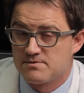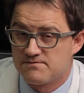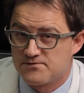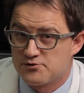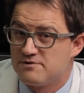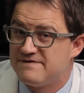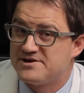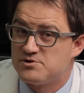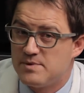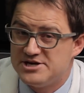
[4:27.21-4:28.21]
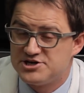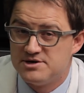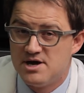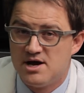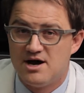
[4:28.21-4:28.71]
further
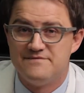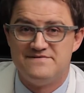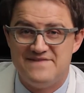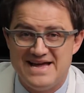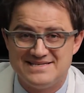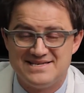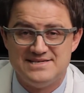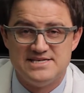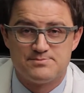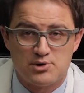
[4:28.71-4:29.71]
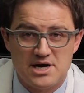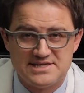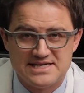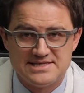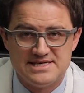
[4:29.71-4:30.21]
evaluation of advanced disease
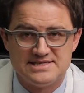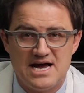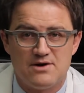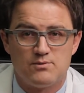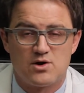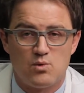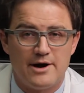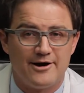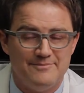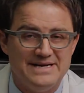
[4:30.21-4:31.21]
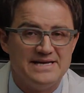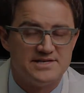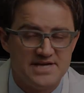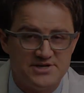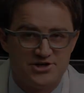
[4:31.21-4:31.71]
processes that require immediate
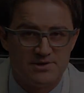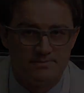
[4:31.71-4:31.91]
attention.